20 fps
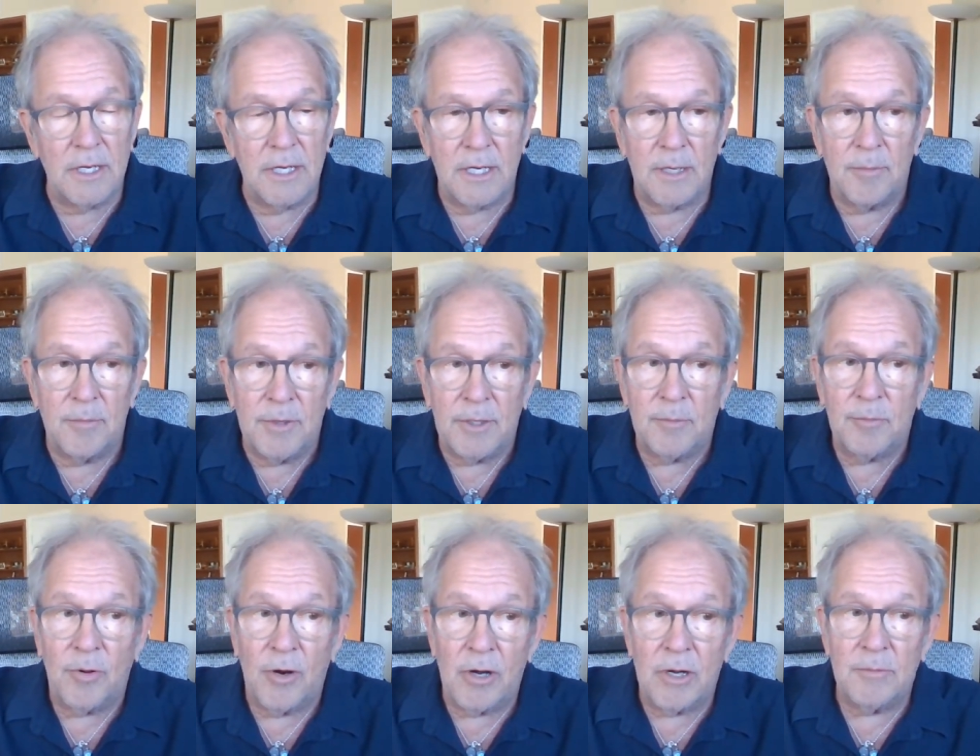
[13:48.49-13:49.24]
And a
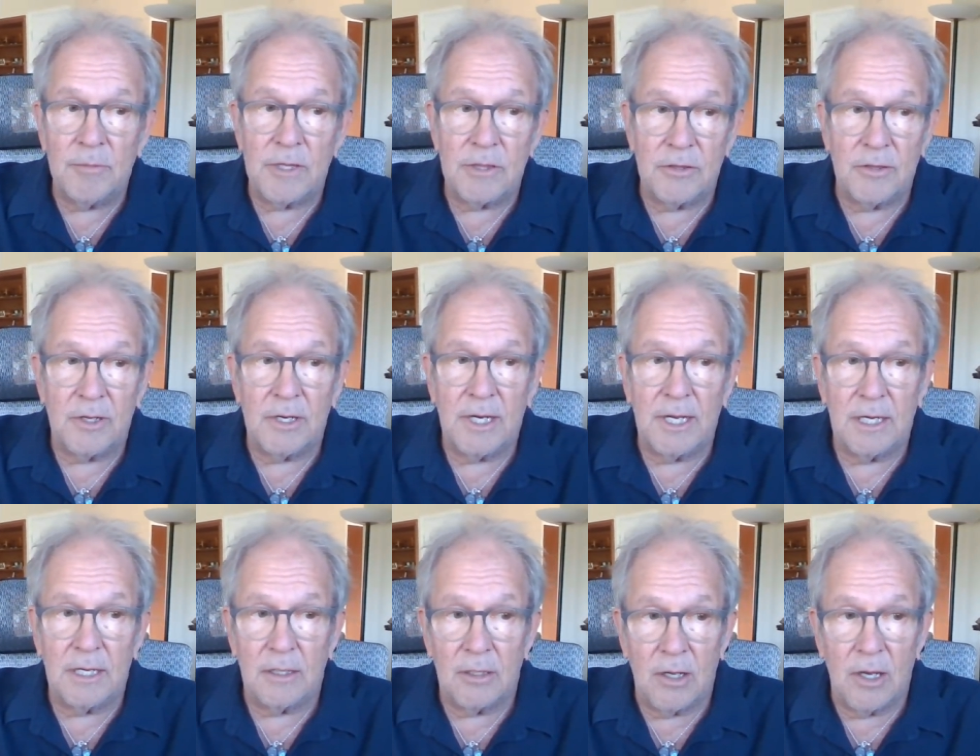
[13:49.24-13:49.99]
big part of me thought I
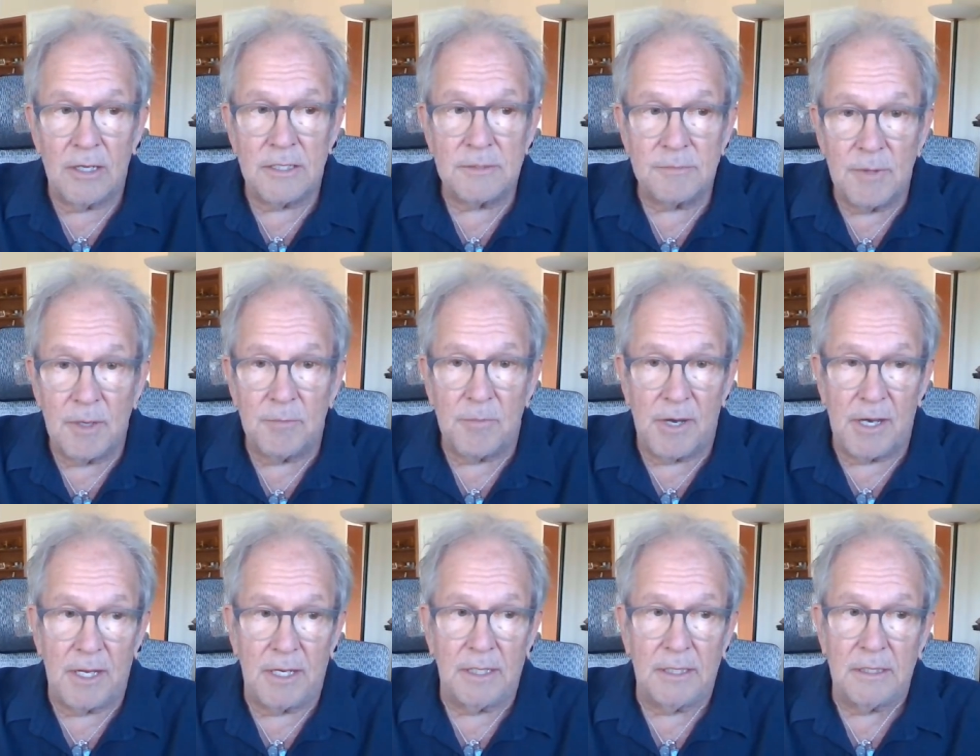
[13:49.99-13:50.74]
had lost my
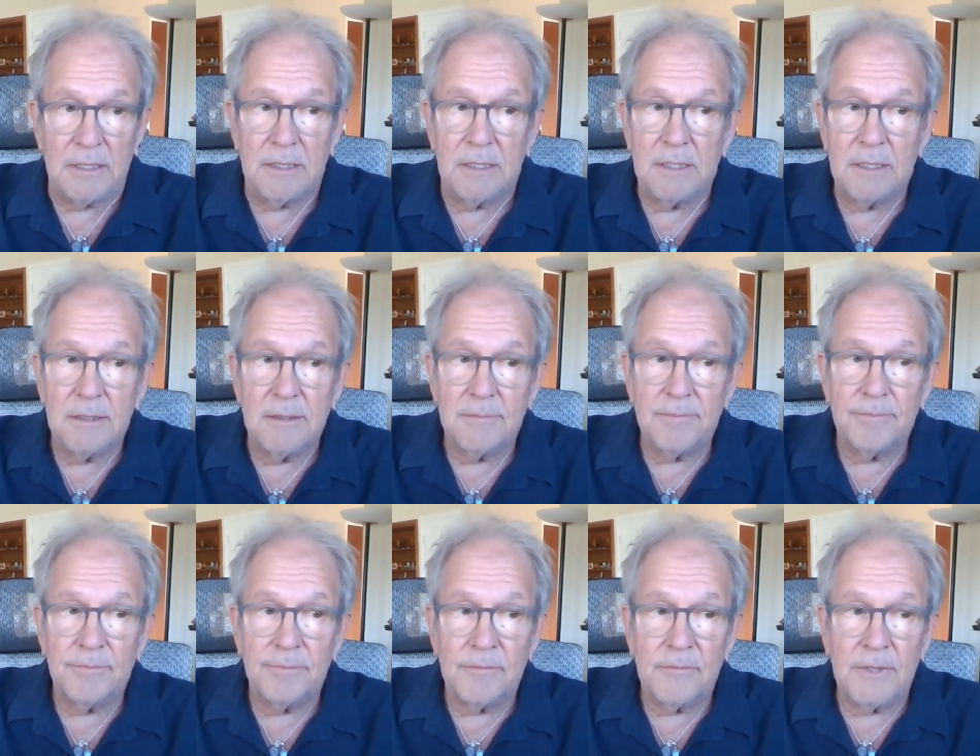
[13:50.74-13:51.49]
mind,
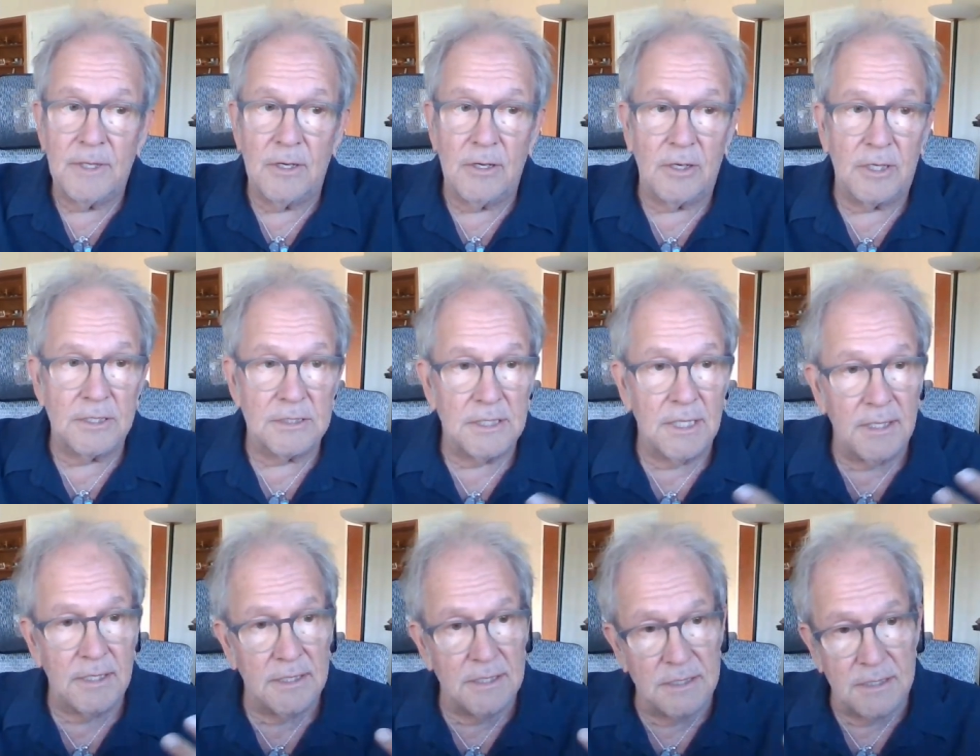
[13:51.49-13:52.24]
because
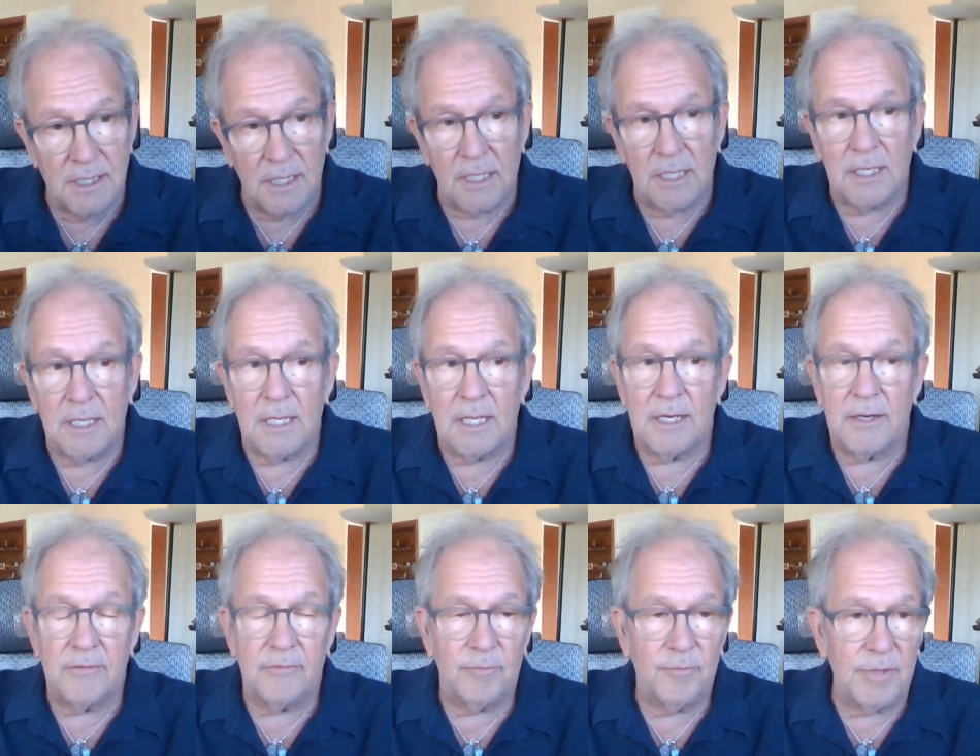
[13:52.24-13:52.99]
I'd done a
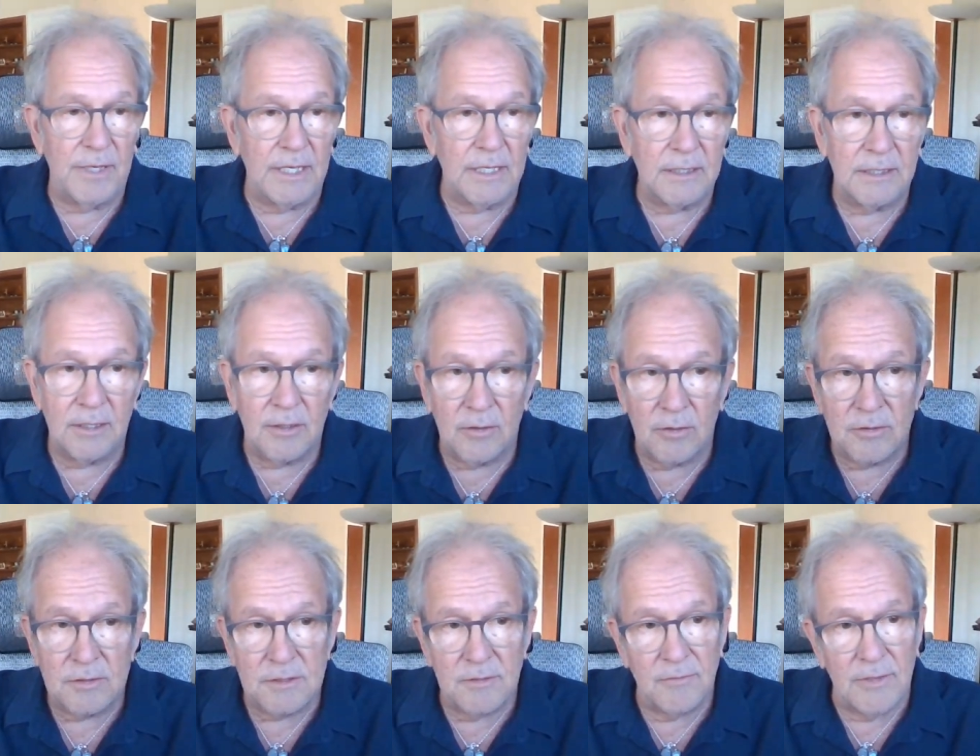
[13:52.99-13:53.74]
lot of
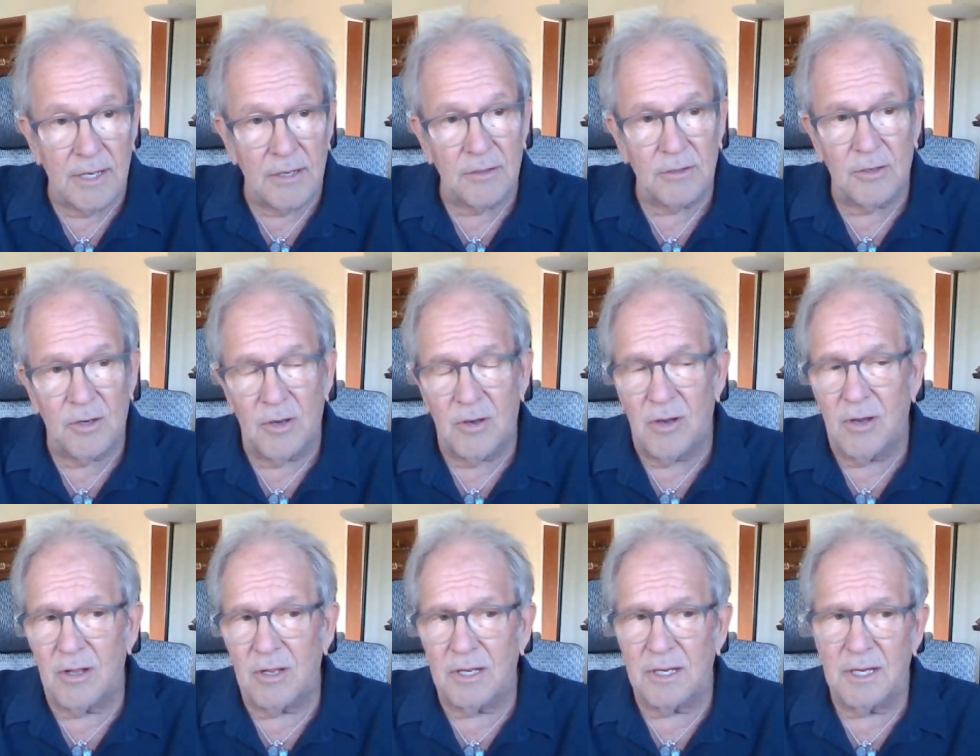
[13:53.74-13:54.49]
painkillers and
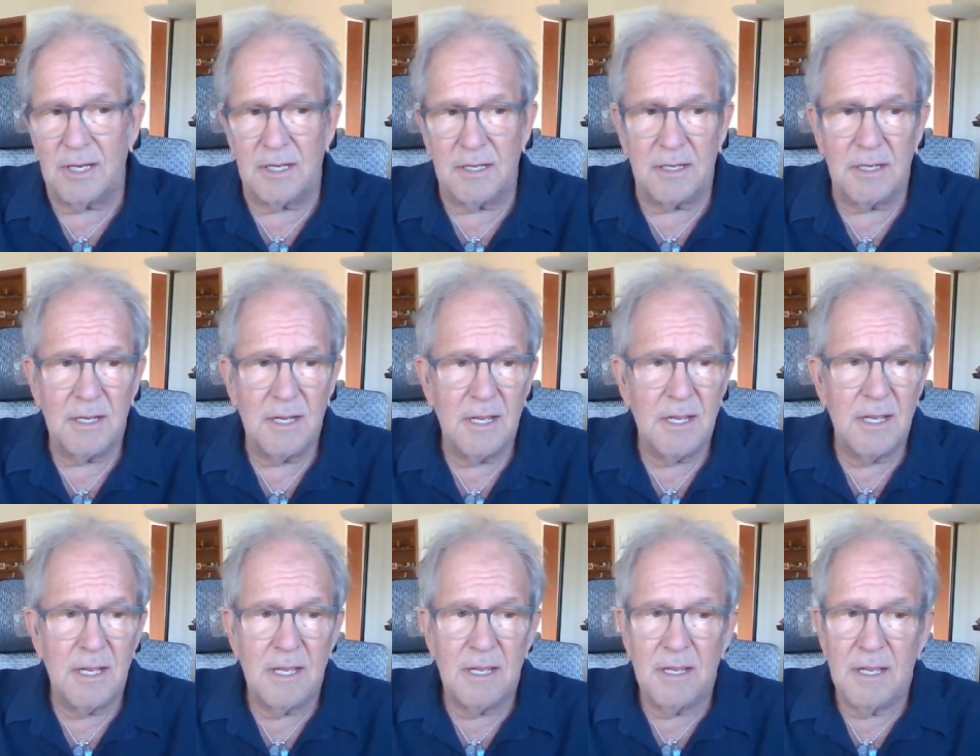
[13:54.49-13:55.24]
alcohol,
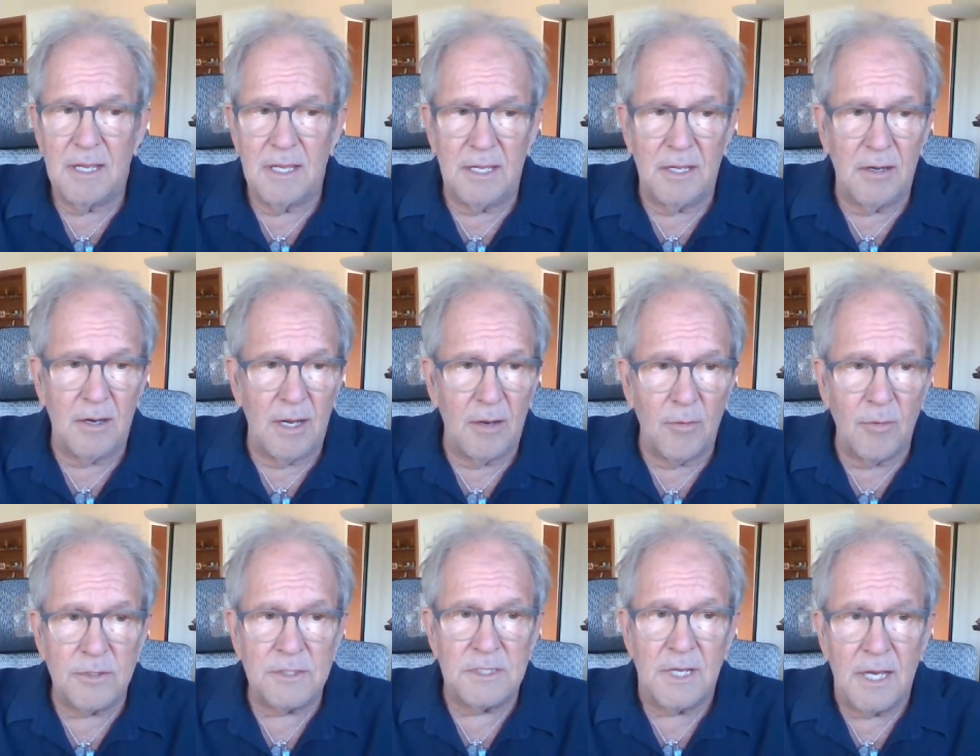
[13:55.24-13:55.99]
and I
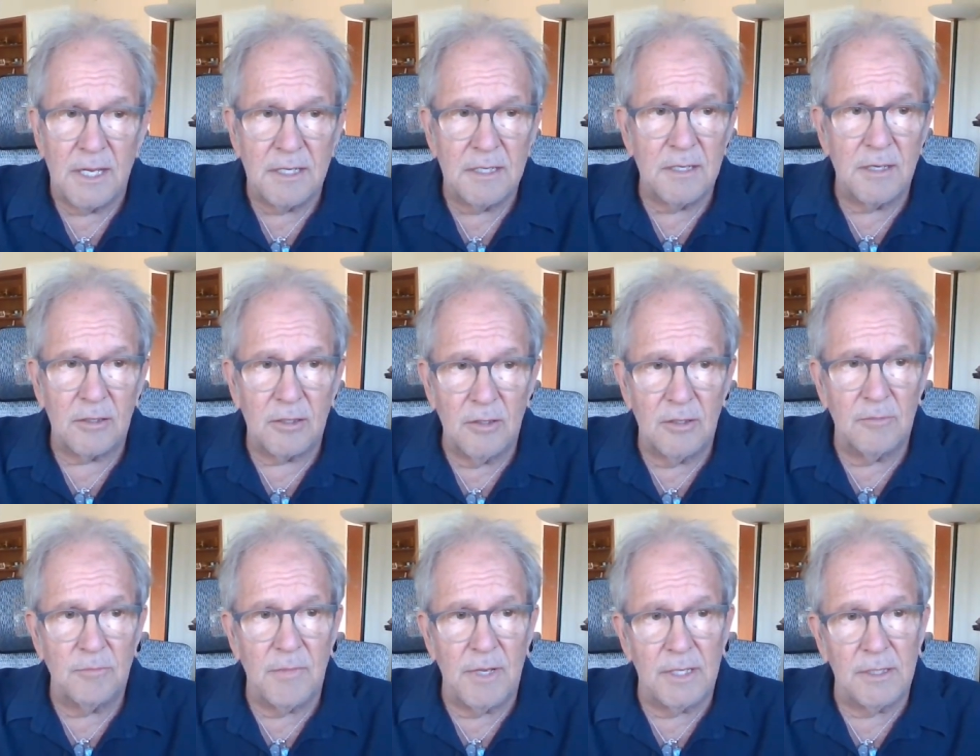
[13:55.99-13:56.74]
was not in a
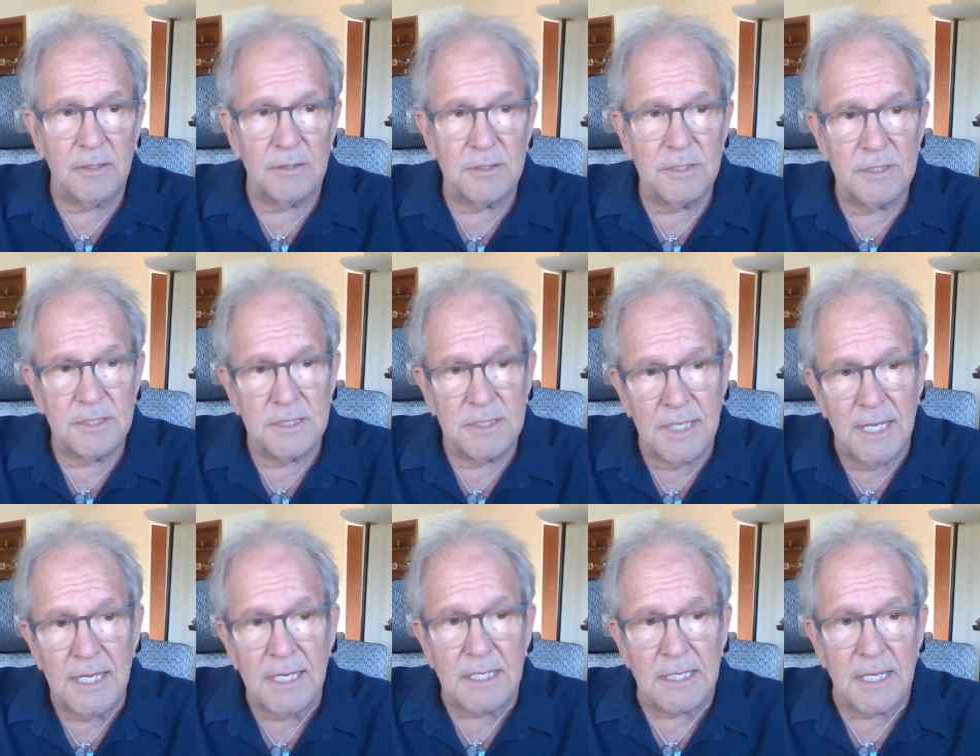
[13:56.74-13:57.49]
good mental
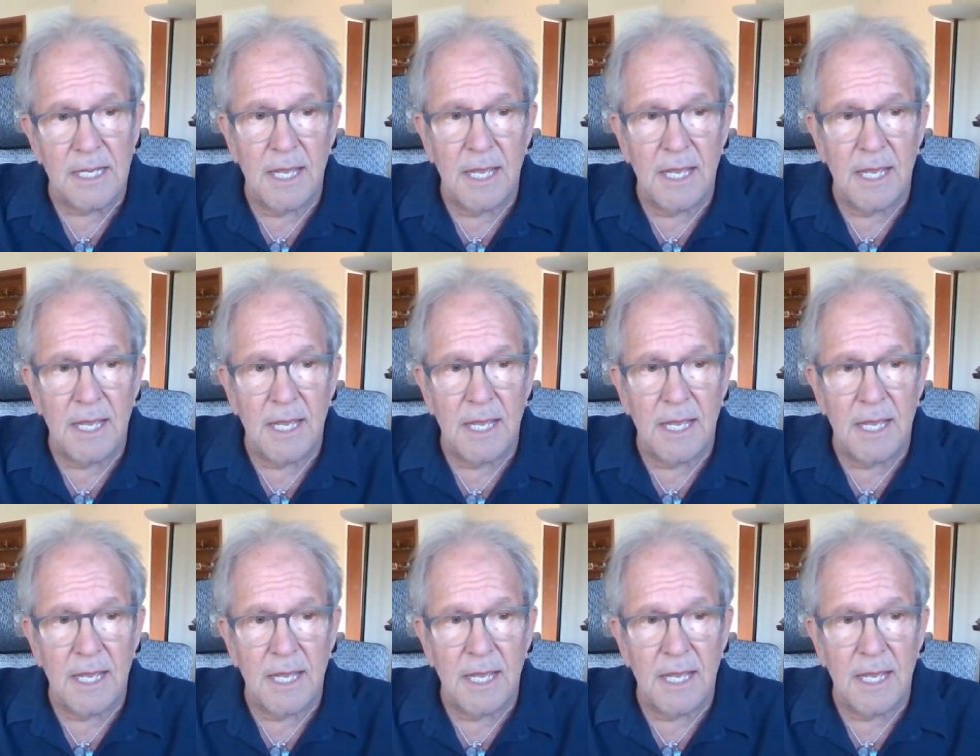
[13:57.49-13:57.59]
state.